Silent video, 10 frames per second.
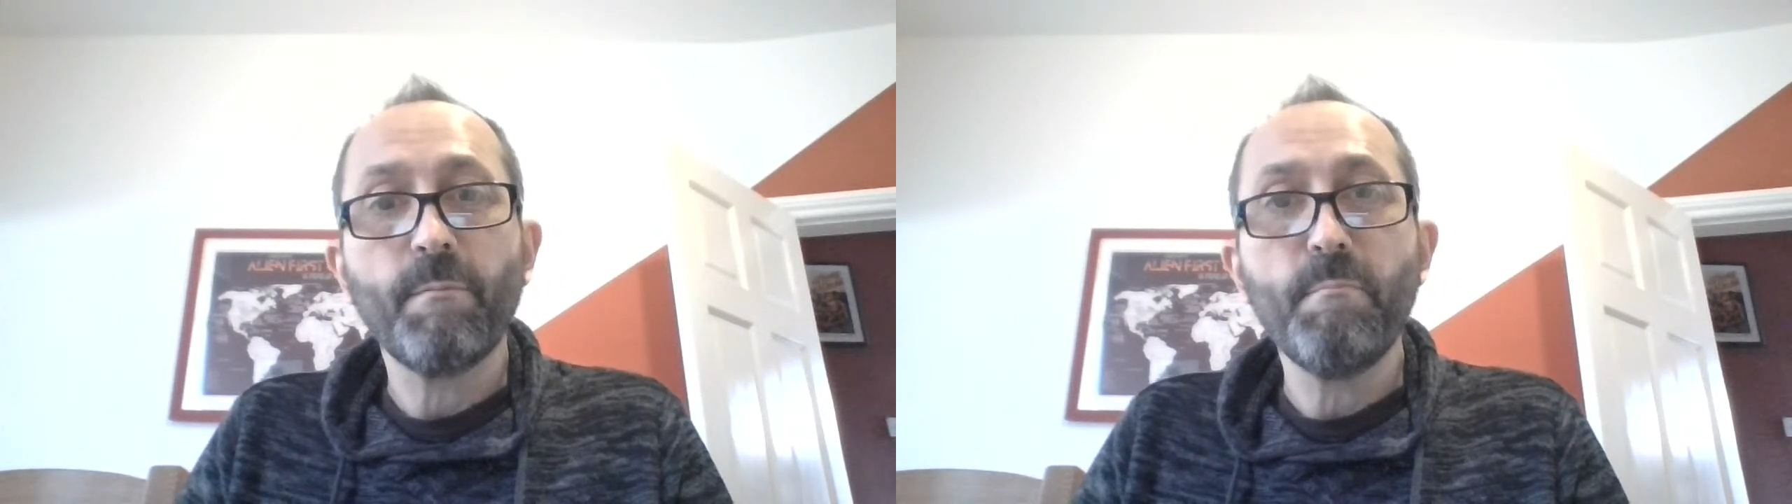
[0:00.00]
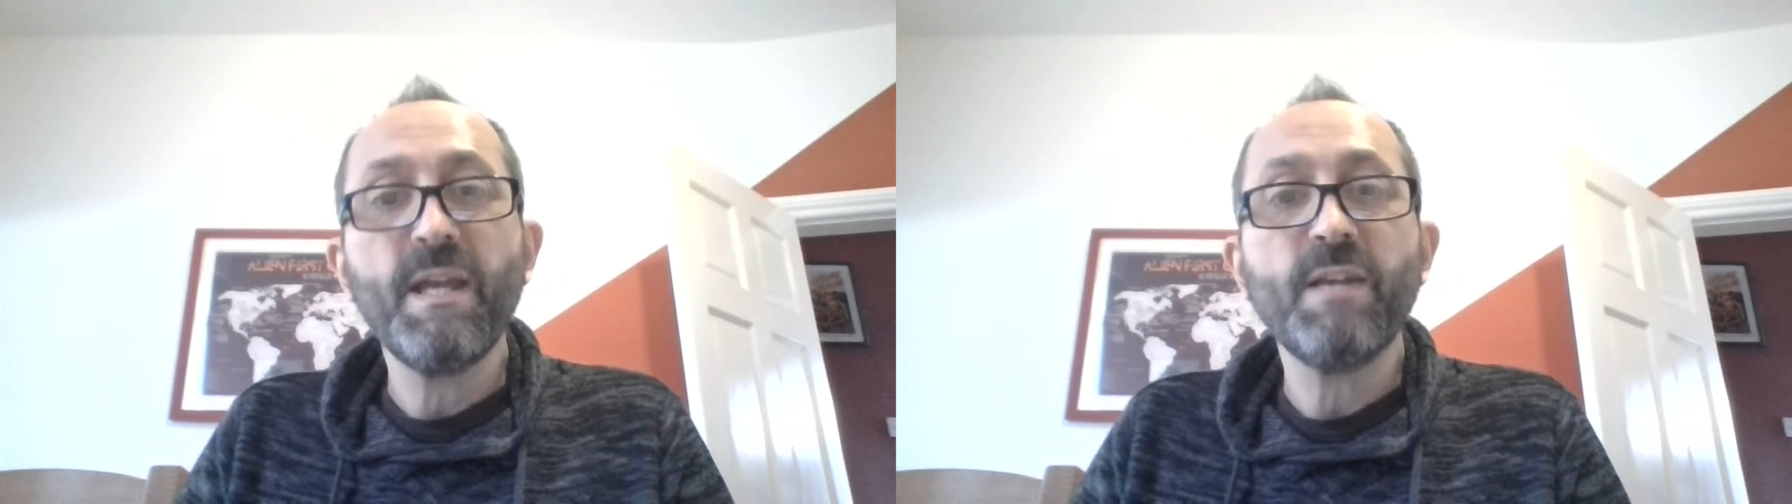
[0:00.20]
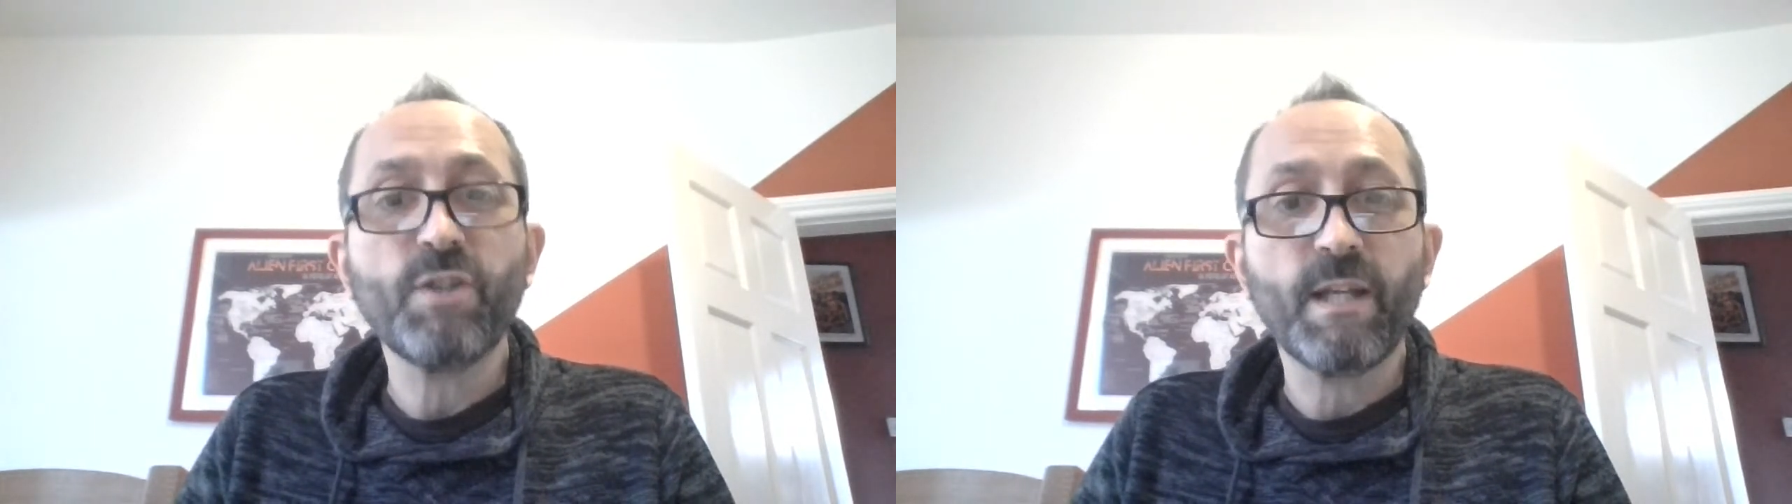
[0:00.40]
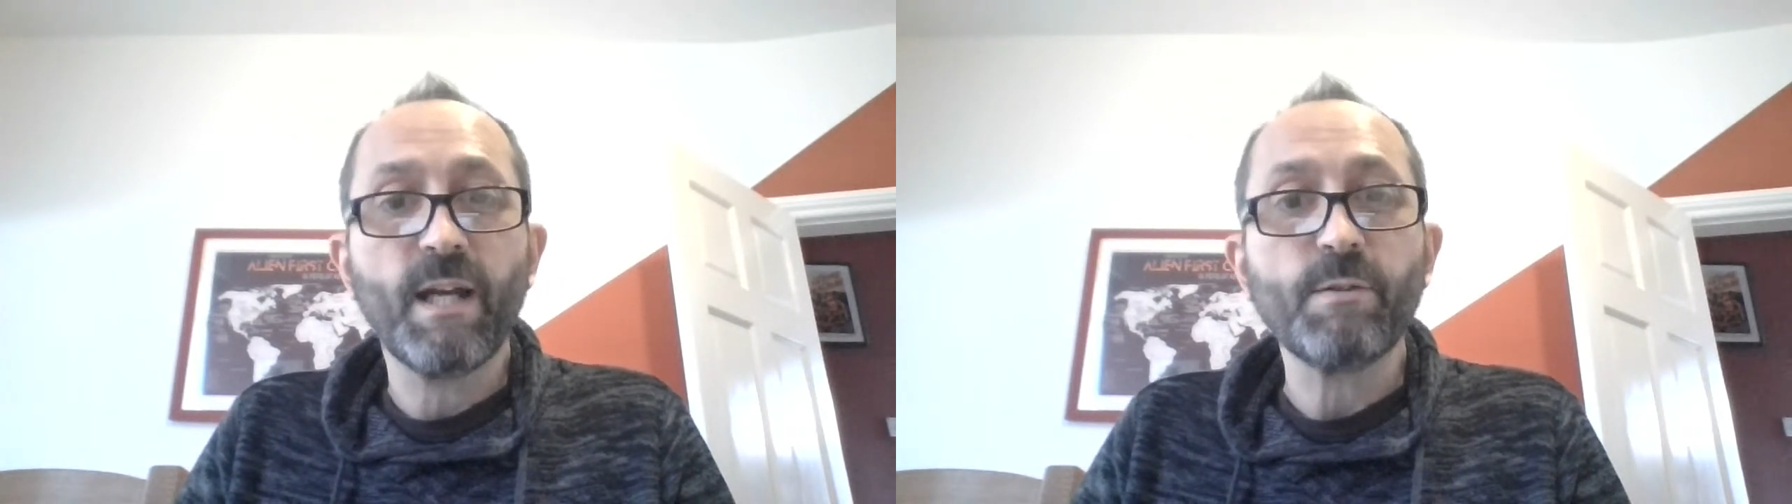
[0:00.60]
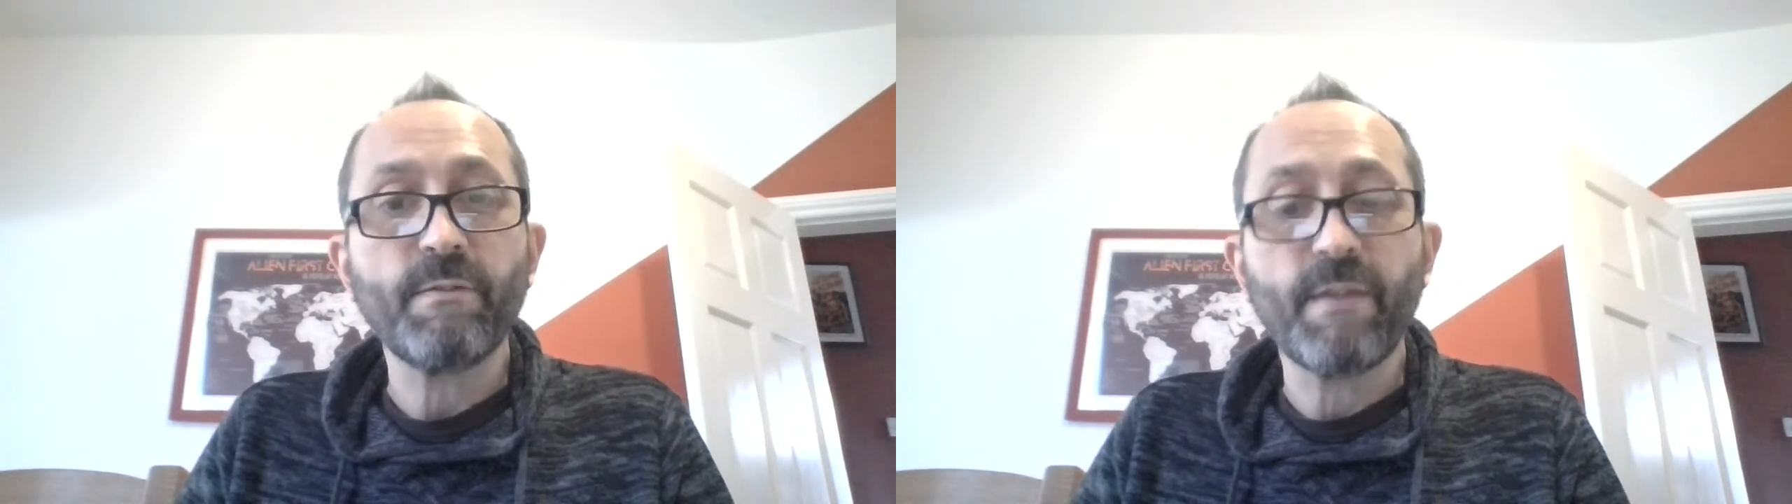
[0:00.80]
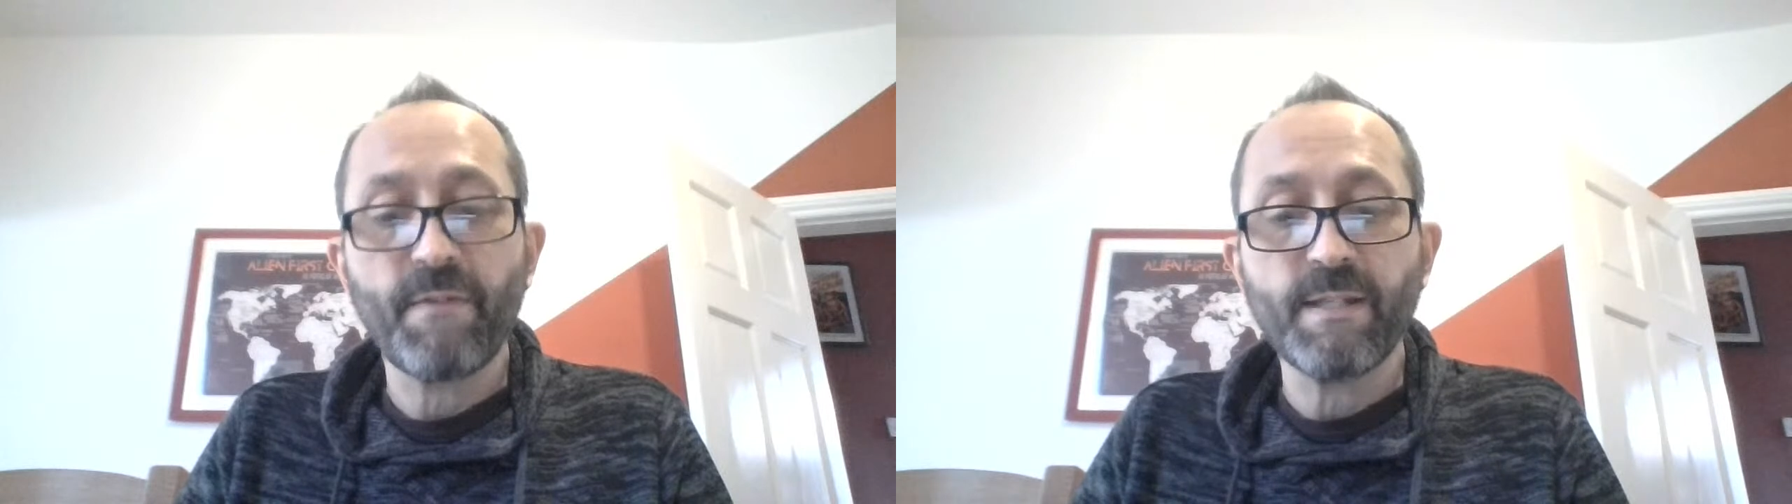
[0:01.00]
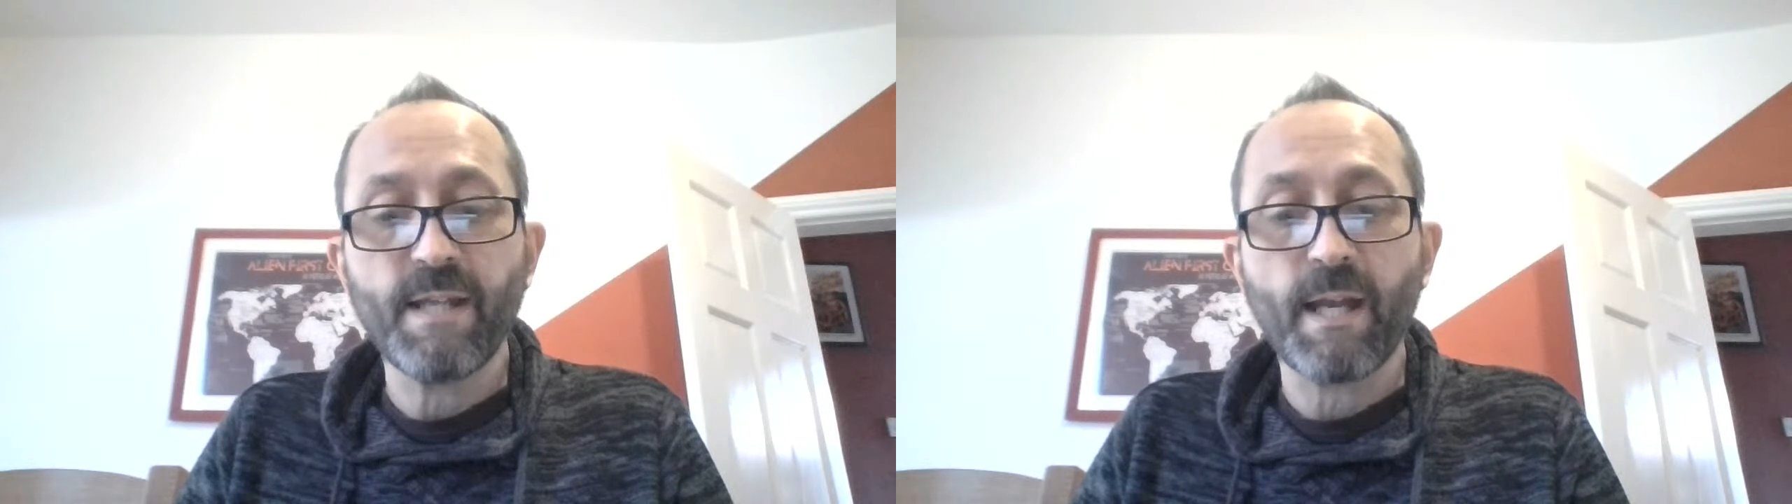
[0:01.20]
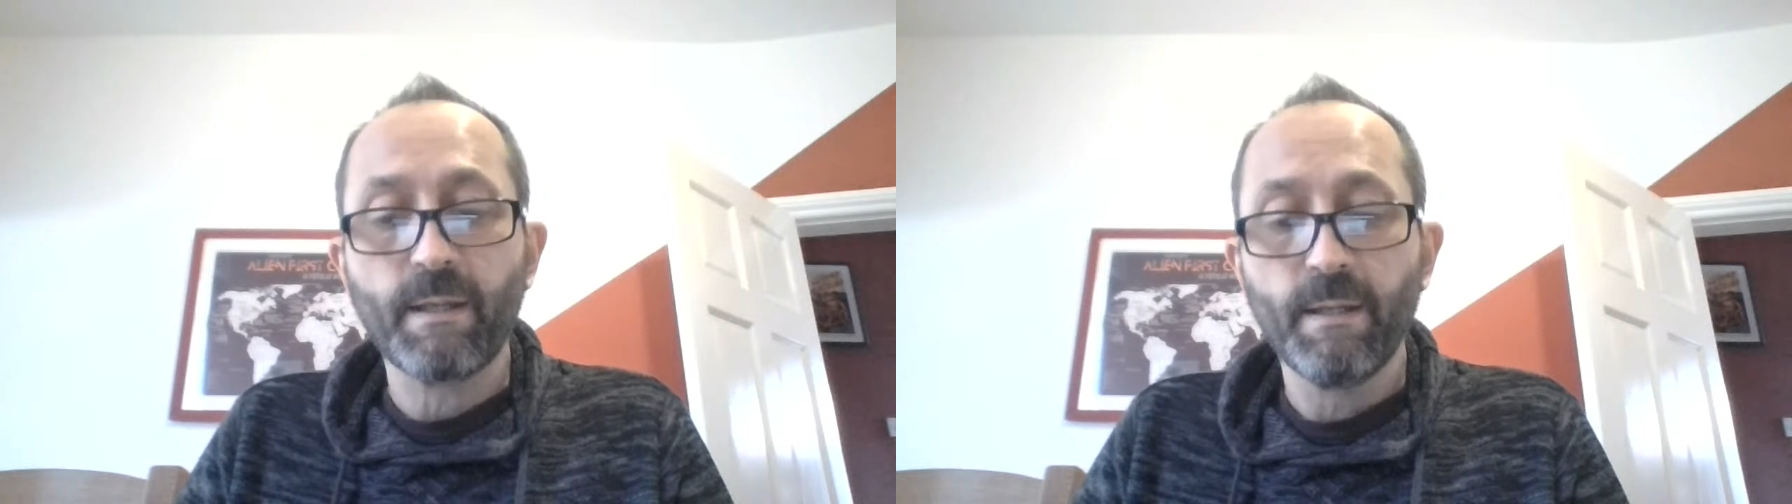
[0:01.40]
major cards within their
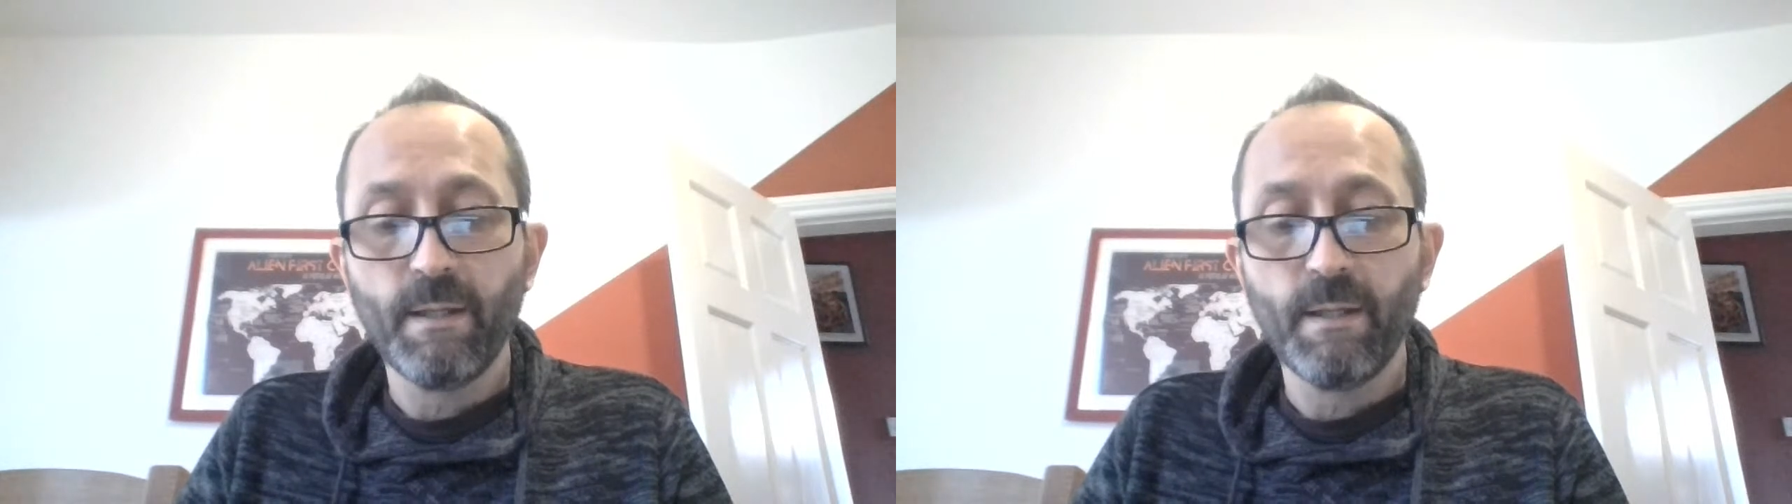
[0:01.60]
deck.